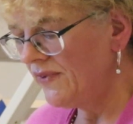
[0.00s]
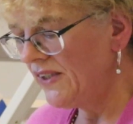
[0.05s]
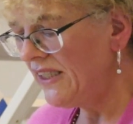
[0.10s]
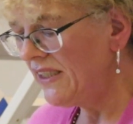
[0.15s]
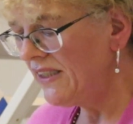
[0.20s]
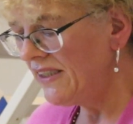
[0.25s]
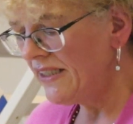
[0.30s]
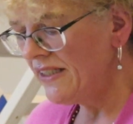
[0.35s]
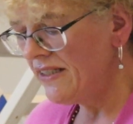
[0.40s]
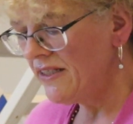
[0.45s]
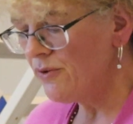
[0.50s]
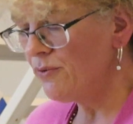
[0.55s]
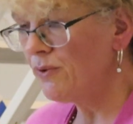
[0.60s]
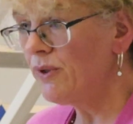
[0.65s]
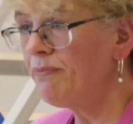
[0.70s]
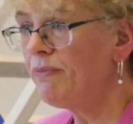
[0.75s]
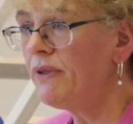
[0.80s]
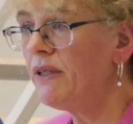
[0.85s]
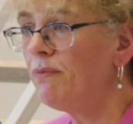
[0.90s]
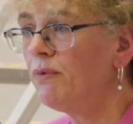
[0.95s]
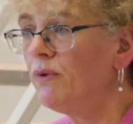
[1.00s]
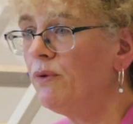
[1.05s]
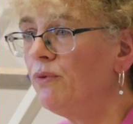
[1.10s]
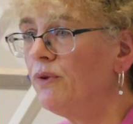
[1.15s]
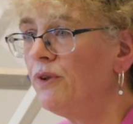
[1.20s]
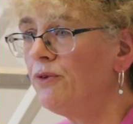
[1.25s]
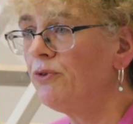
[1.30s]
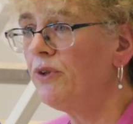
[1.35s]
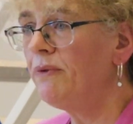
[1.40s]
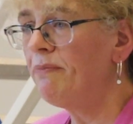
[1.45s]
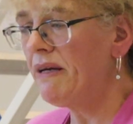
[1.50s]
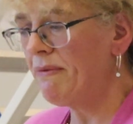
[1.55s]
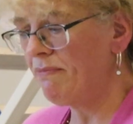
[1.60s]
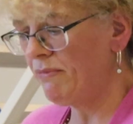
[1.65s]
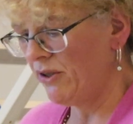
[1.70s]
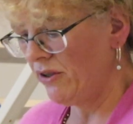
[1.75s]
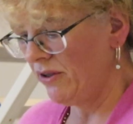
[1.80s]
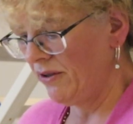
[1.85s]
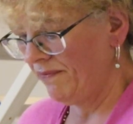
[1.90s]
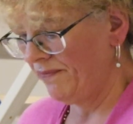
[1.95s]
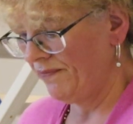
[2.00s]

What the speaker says: It is what people will remember.